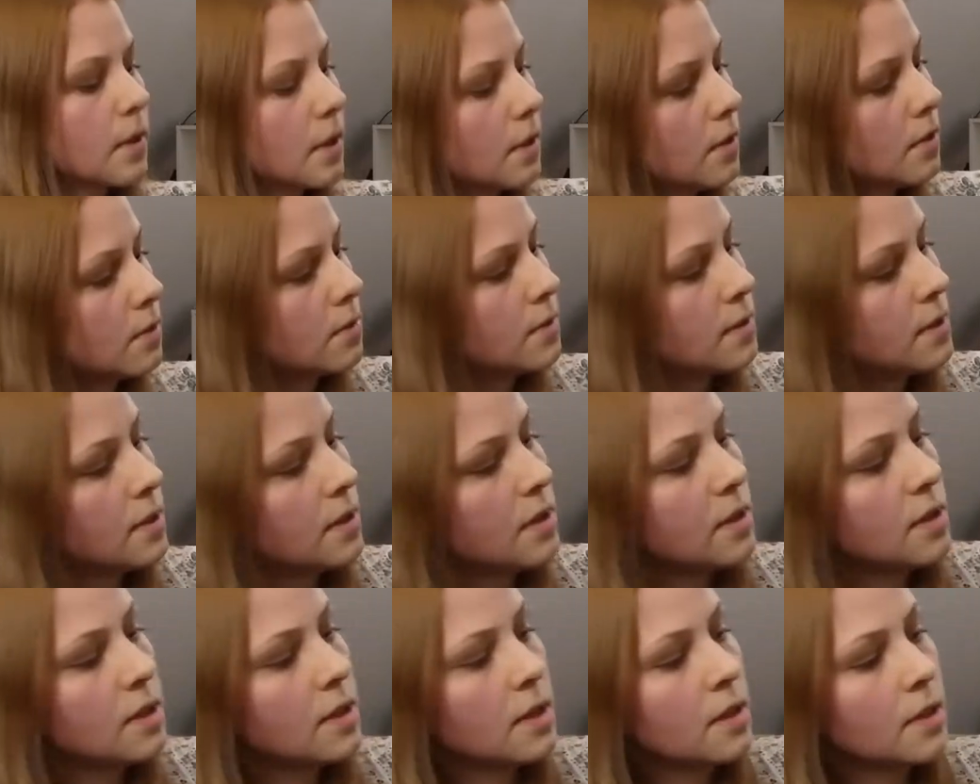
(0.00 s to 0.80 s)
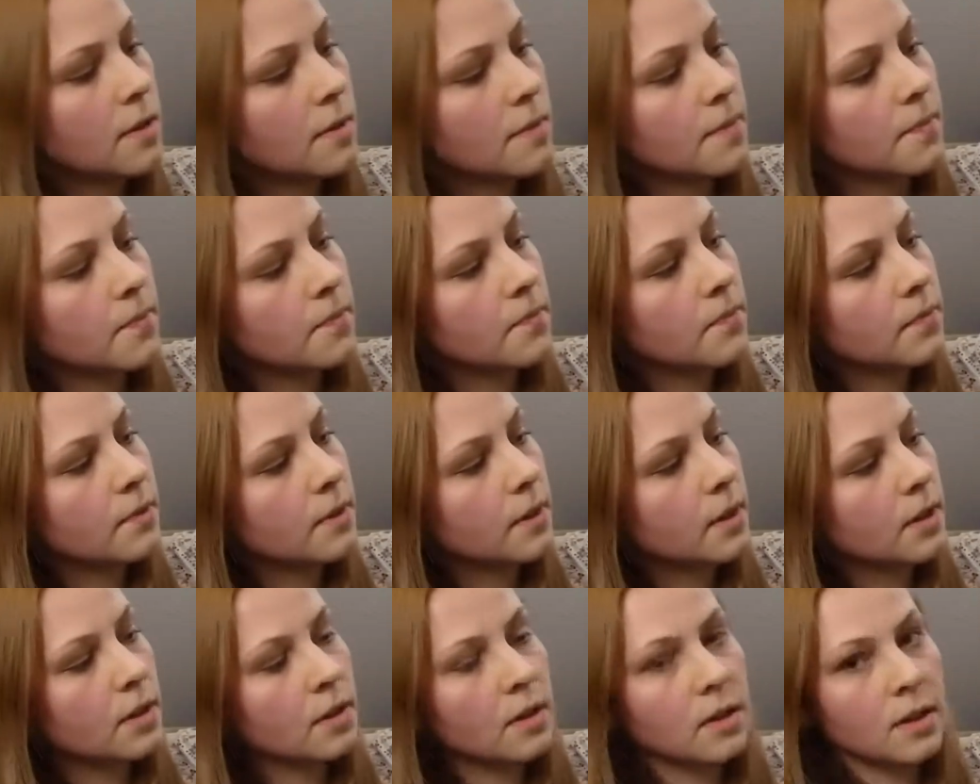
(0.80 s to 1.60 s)
you see here
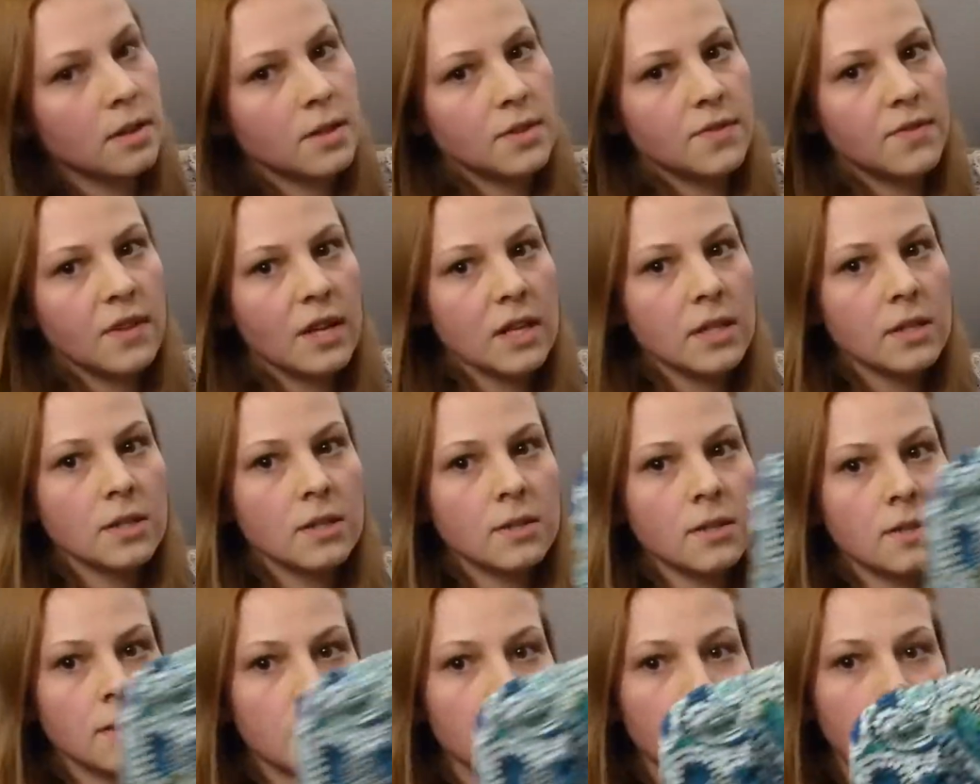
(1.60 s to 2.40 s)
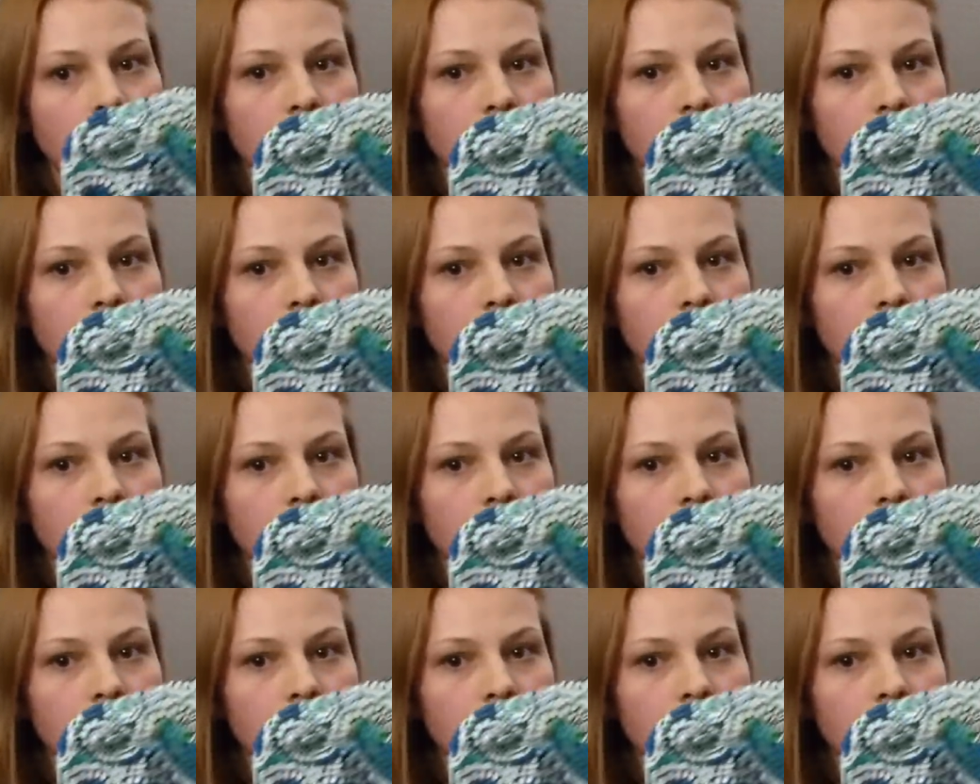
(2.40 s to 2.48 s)
it's faced.